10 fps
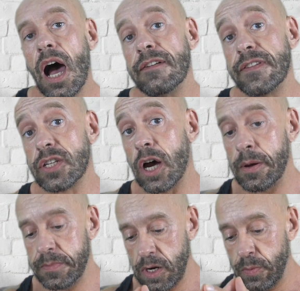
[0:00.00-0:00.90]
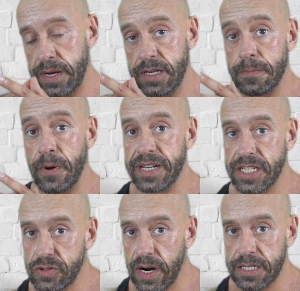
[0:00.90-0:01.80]
Over time, you'll win your
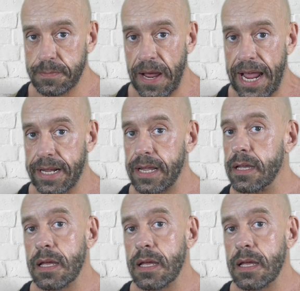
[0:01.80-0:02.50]
body's trust back,